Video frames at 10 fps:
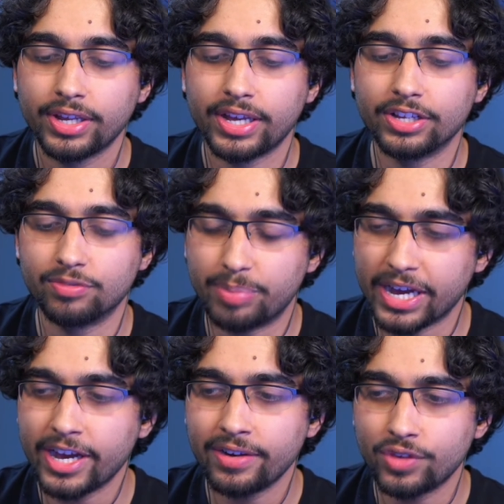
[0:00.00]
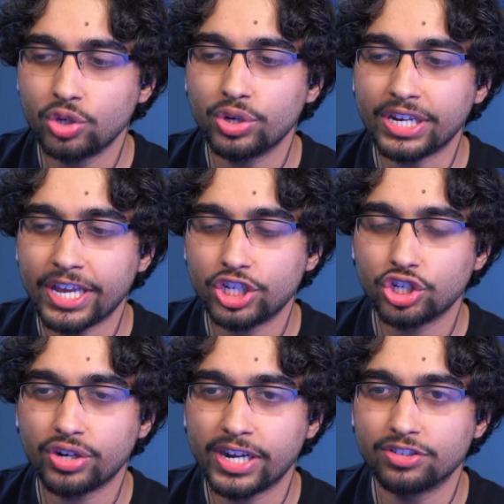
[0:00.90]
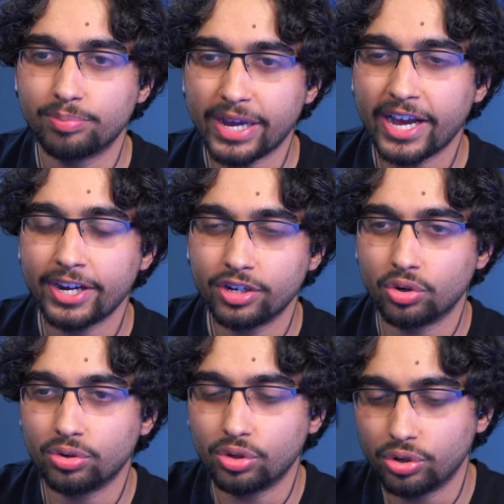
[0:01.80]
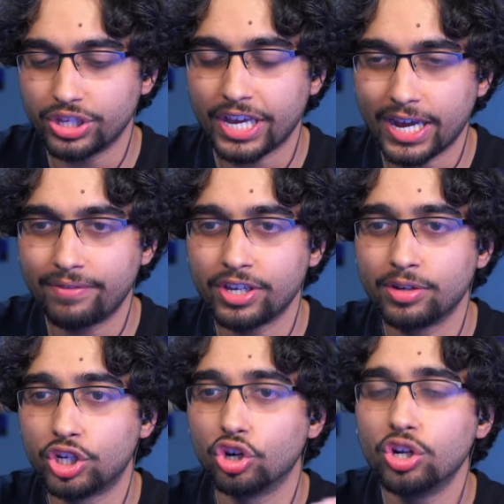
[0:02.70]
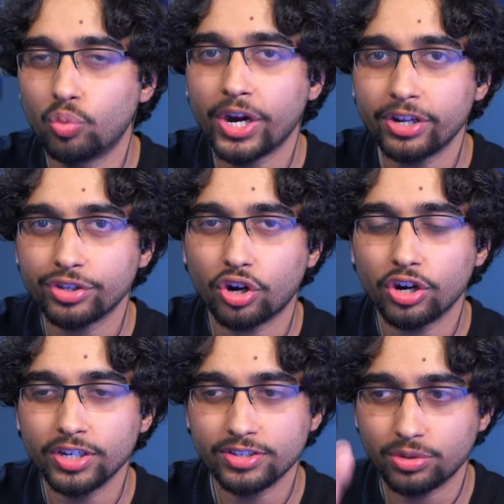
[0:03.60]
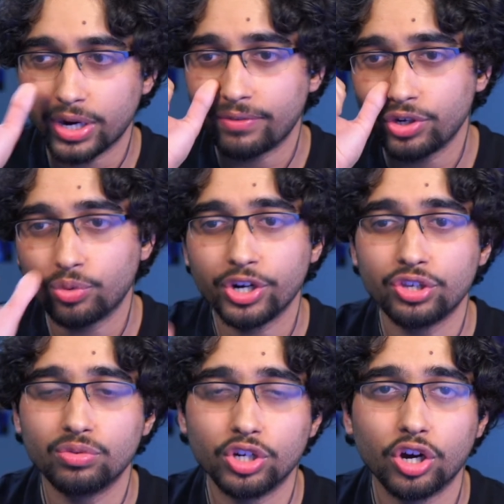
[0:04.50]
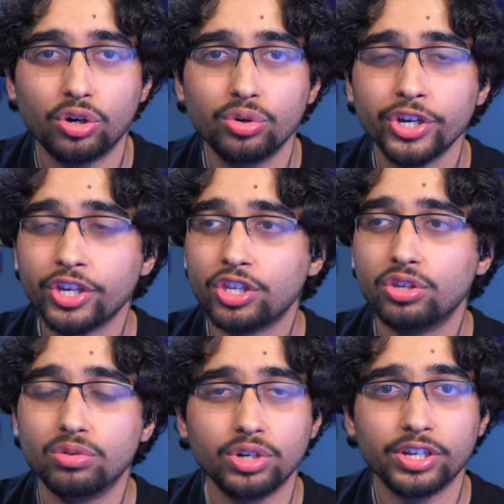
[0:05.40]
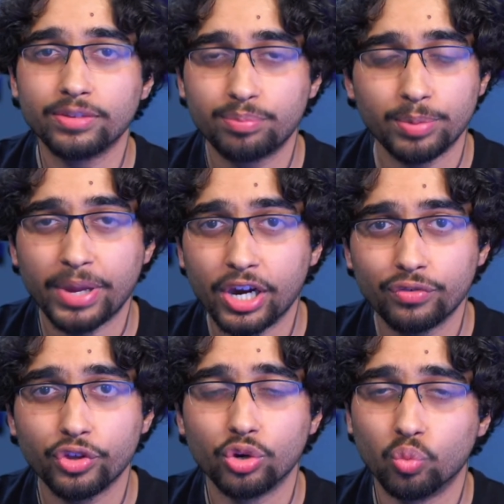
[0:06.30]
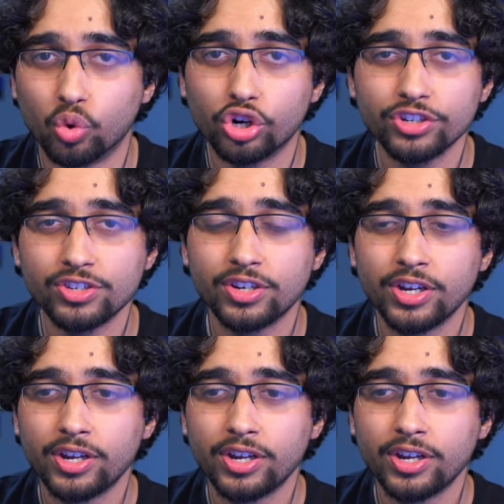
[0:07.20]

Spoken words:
as bad, viewing nature as bad, and only having good wild cards, so everywhere you go, you prepare for the worst